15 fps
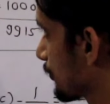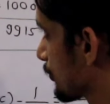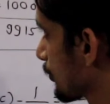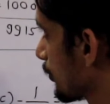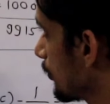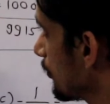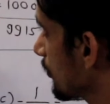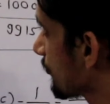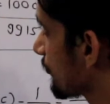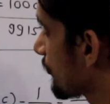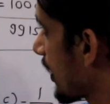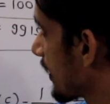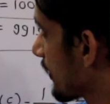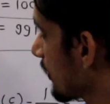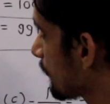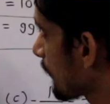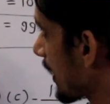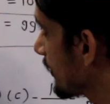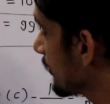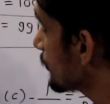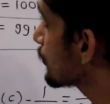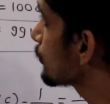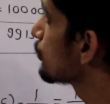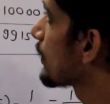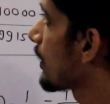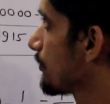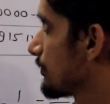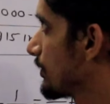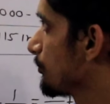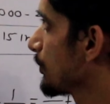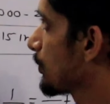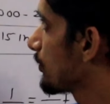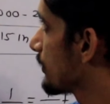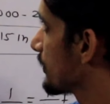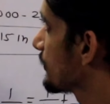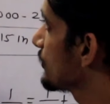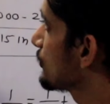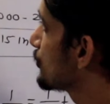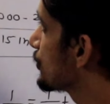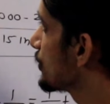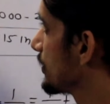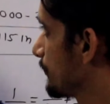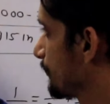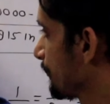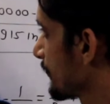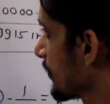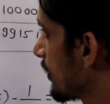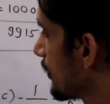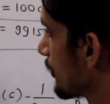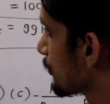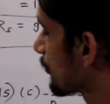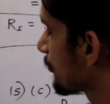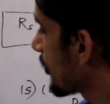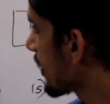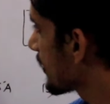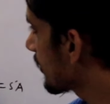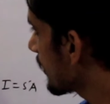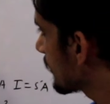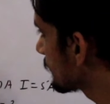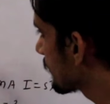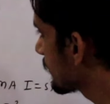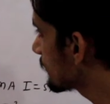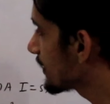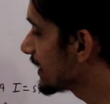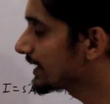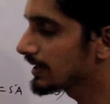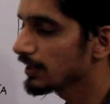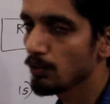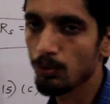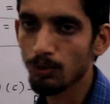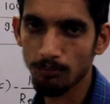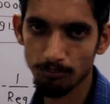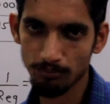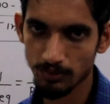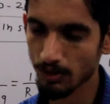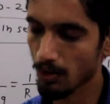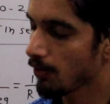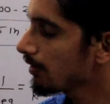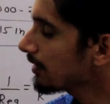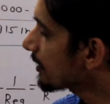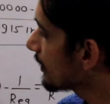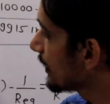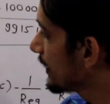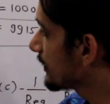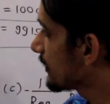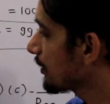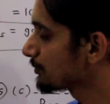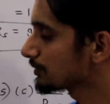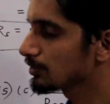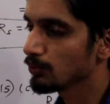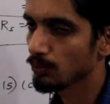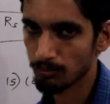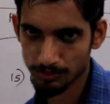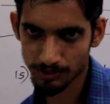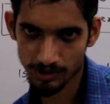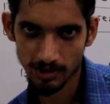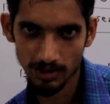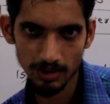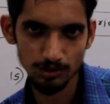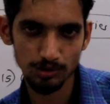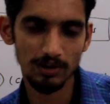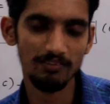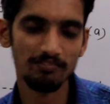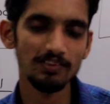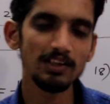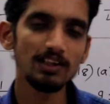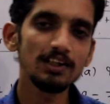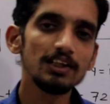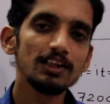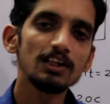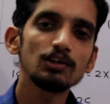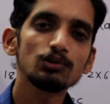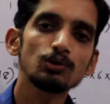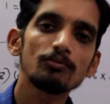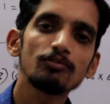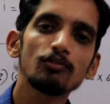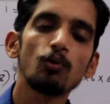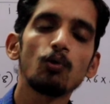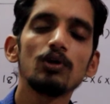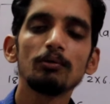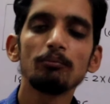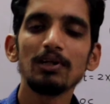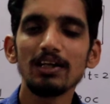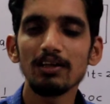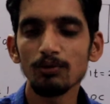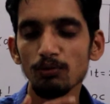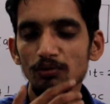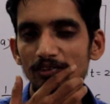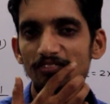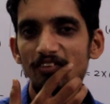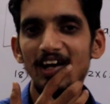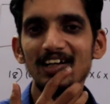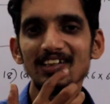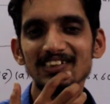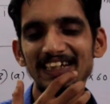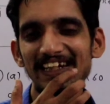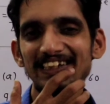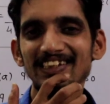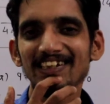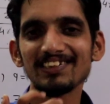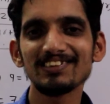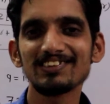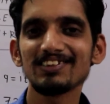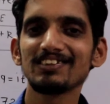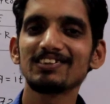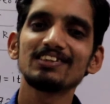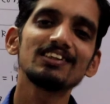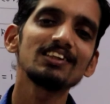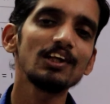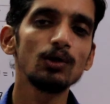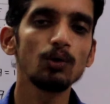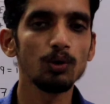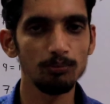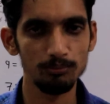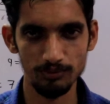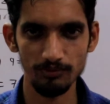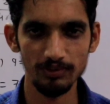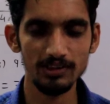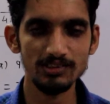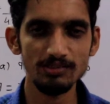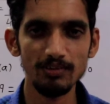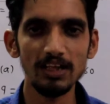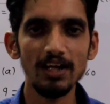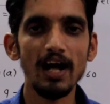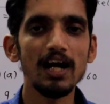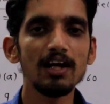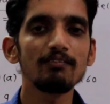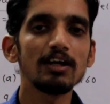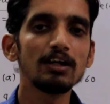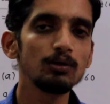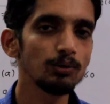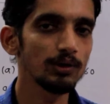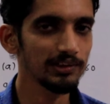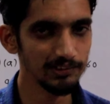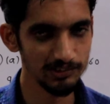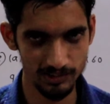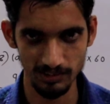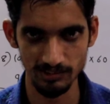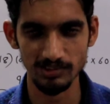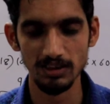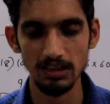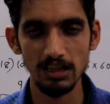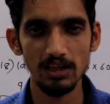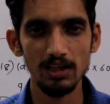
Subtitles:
So final minus 2000, because it is a G. So final answer is 8 kilo ohm or 8000 ohms. So definitely in case of voltmeter you will find series resistance in kilo ohm. It is very high value resistance.